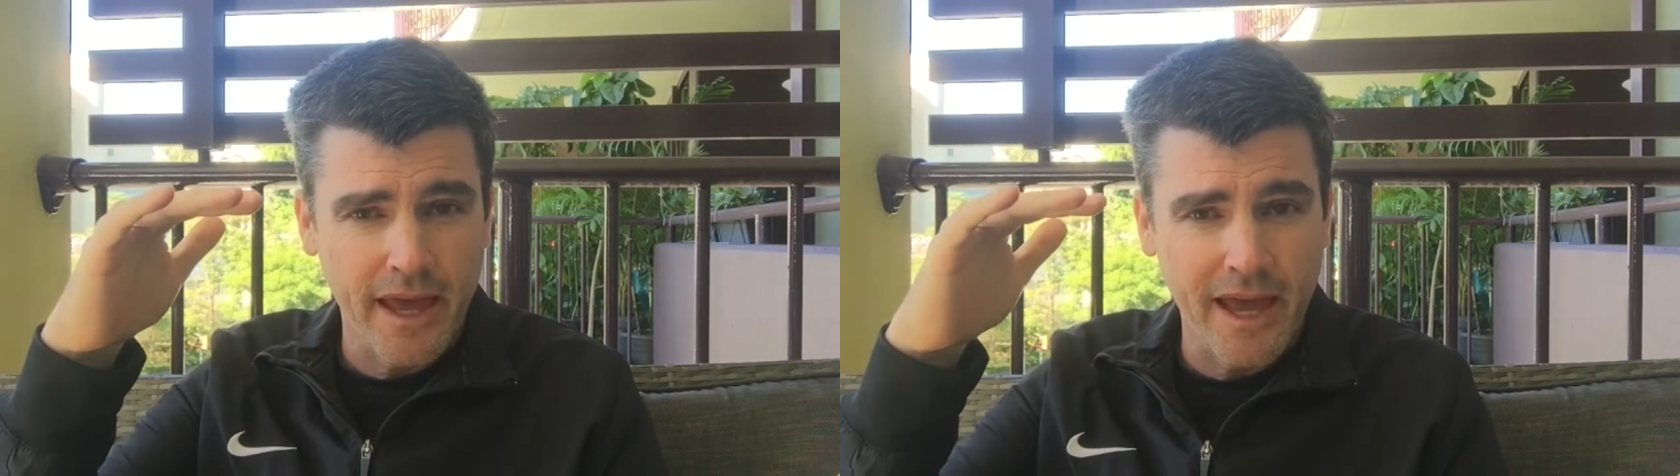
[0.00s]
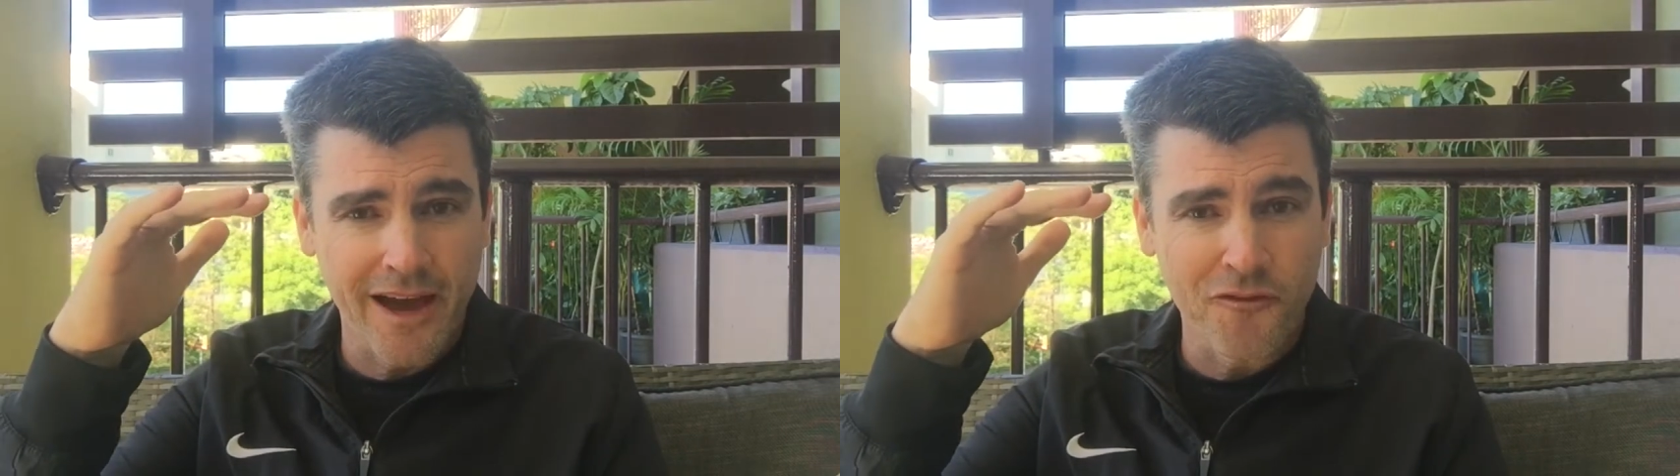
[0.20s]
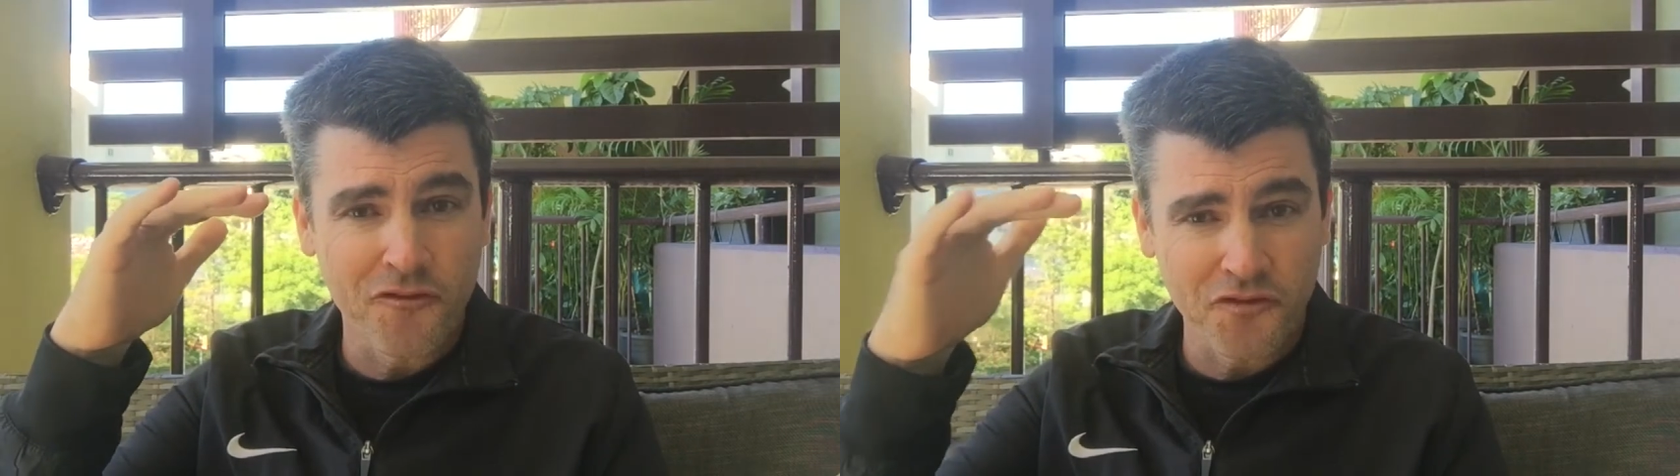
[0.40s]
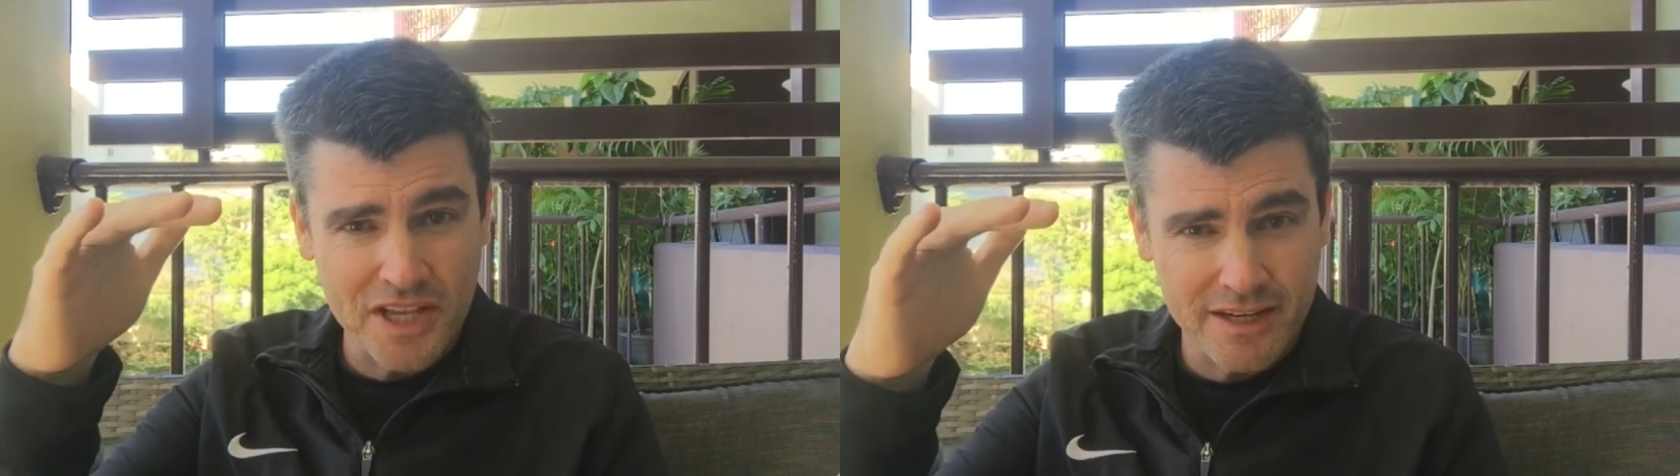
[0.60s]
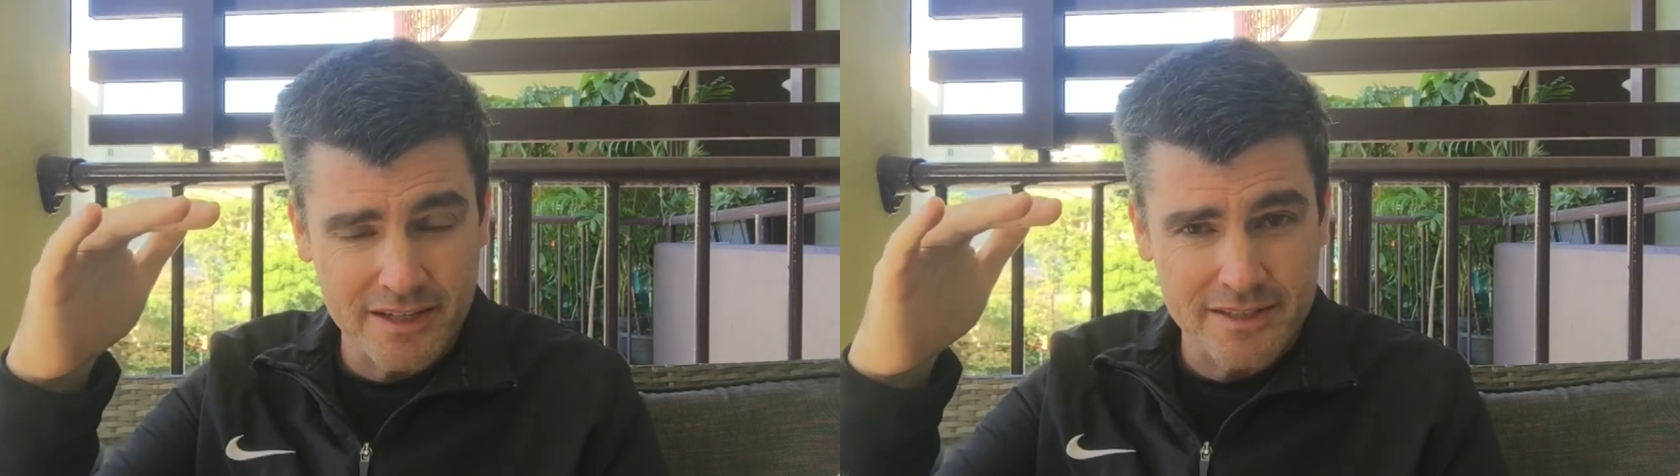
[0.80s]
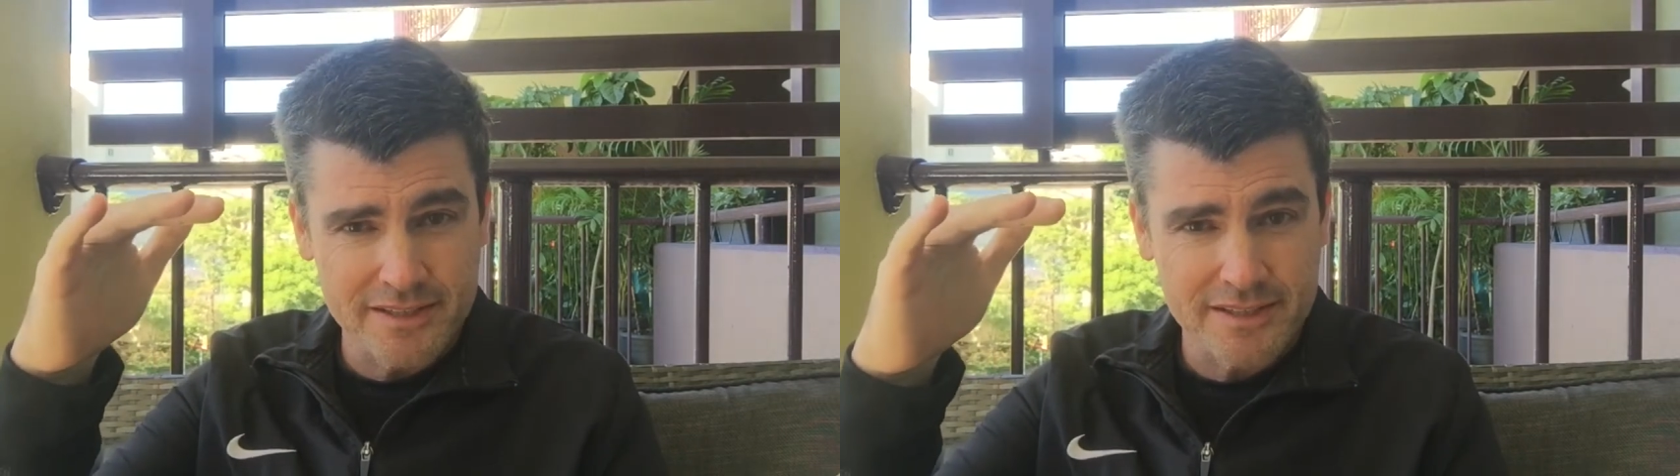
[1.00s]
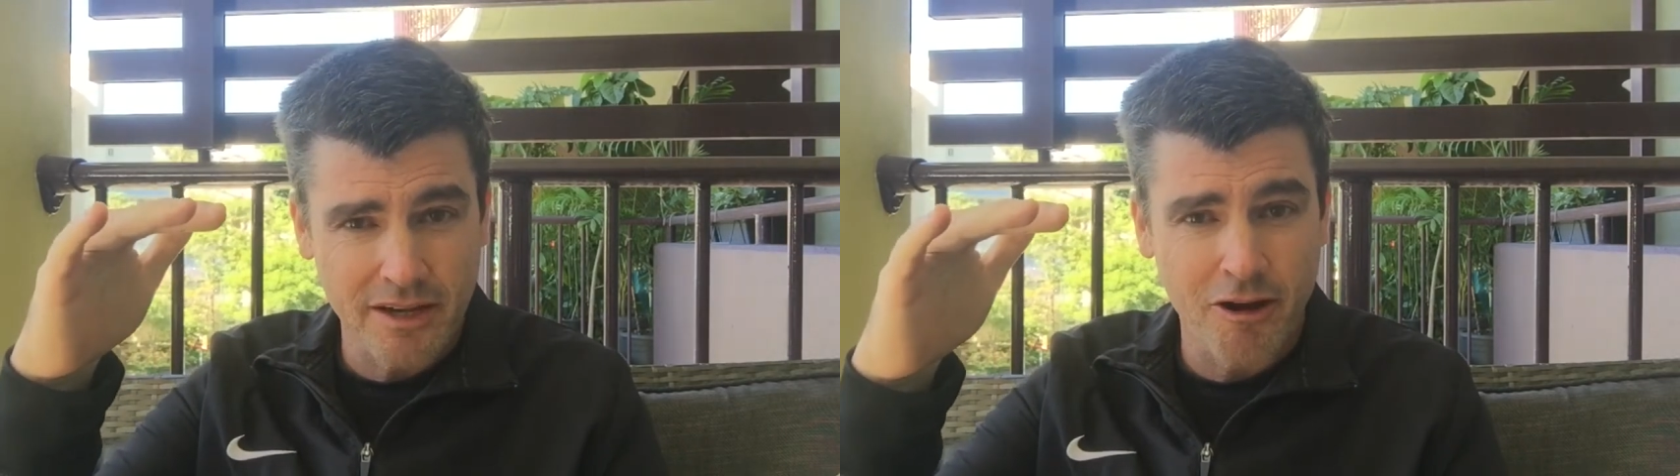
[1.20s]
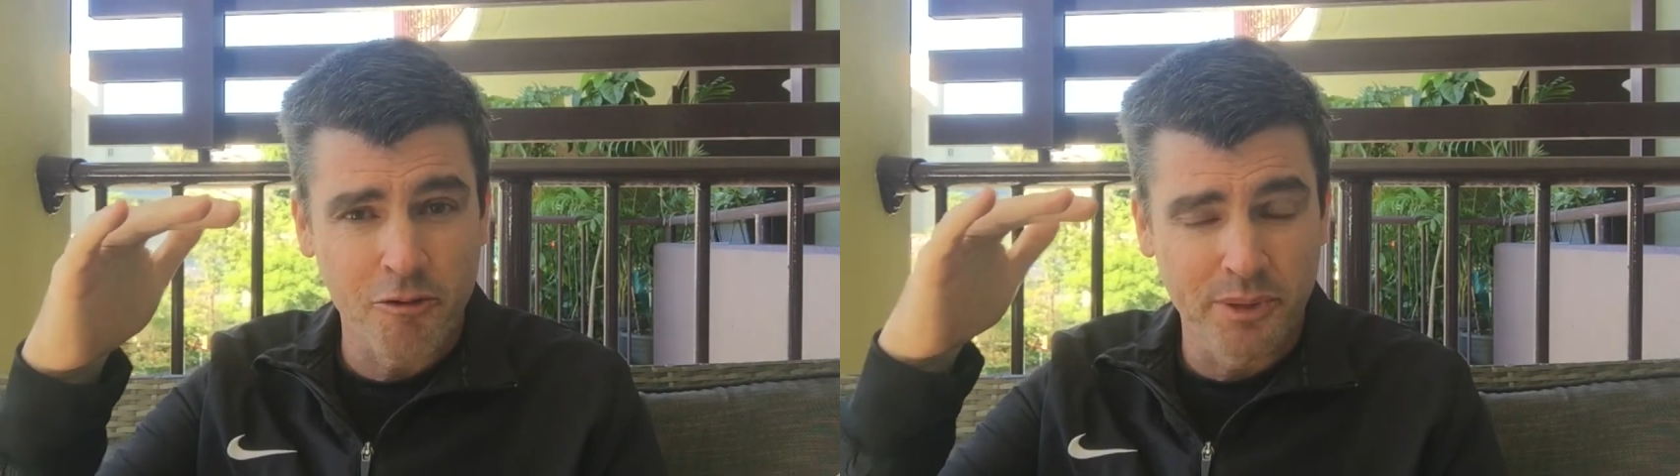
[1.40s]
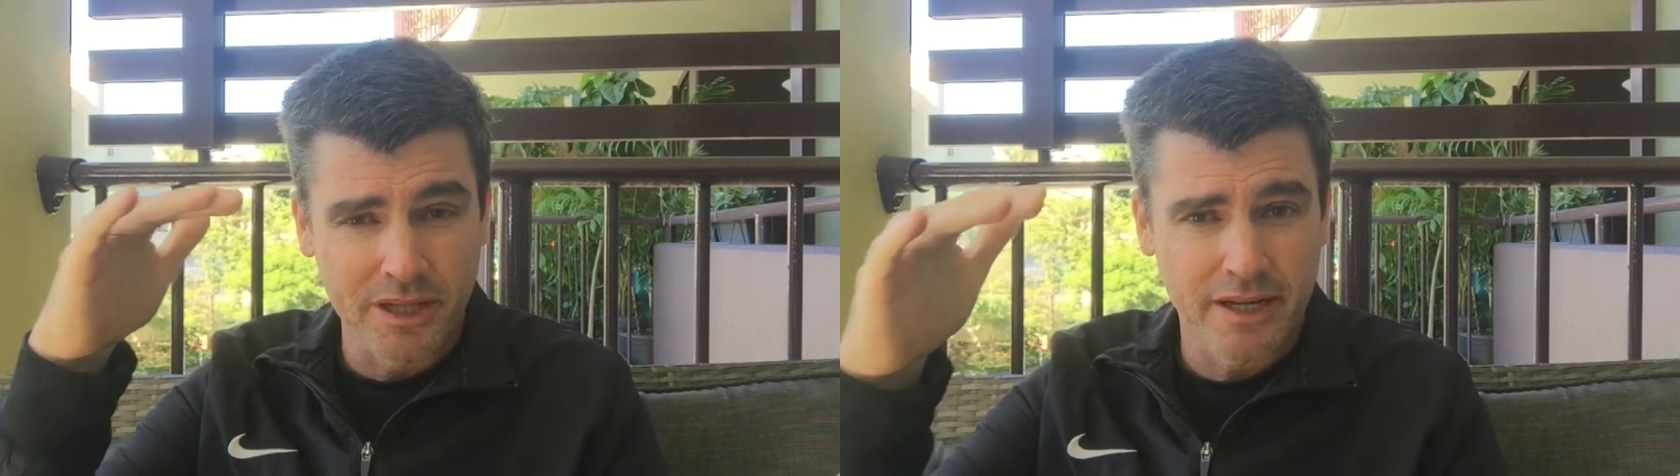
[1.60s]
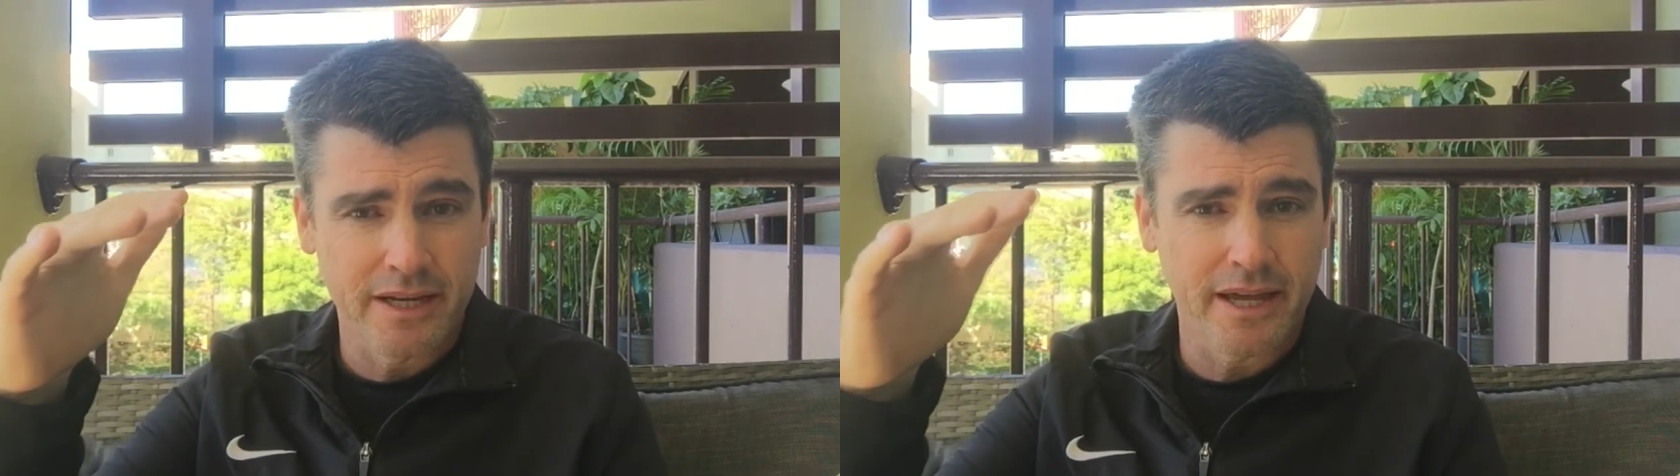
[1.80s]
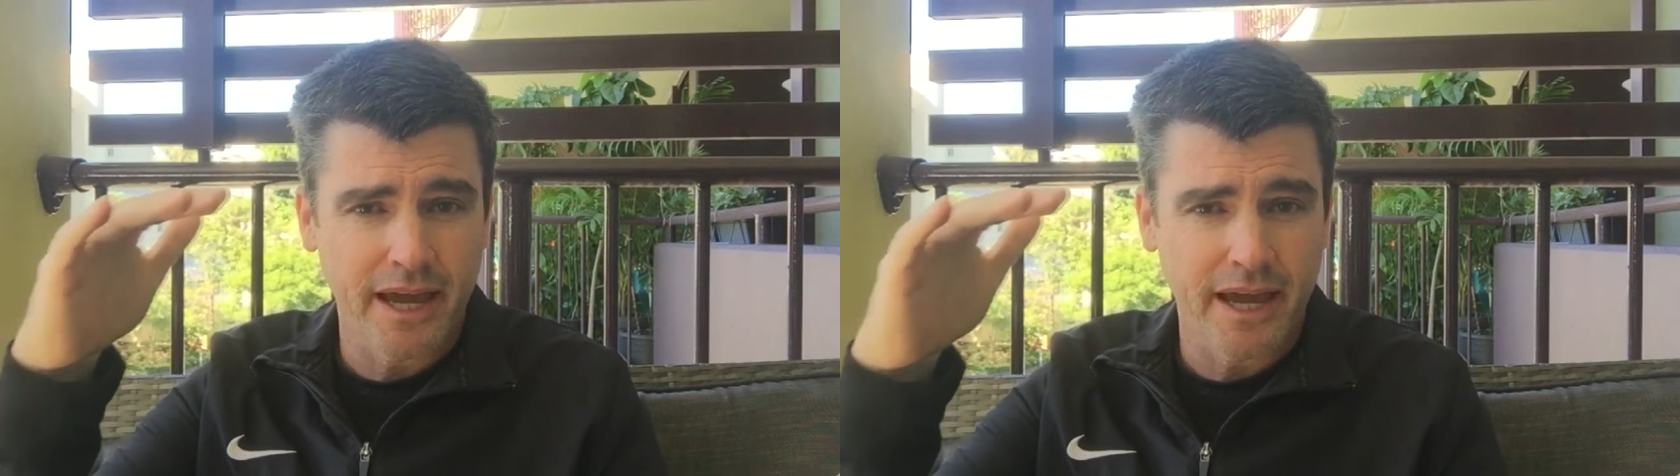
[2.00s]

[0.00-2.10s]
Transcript: our fitness, our ability to